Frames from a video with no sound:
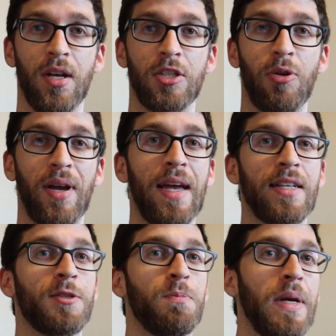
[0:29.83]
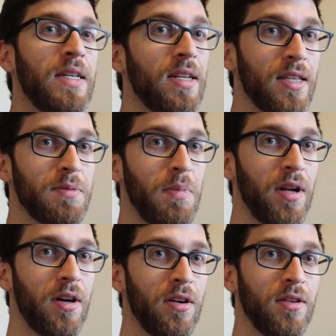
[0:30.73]
So I can't speak to this
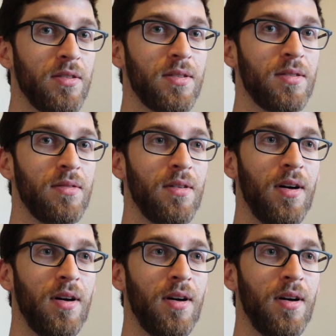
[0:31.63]
monitor's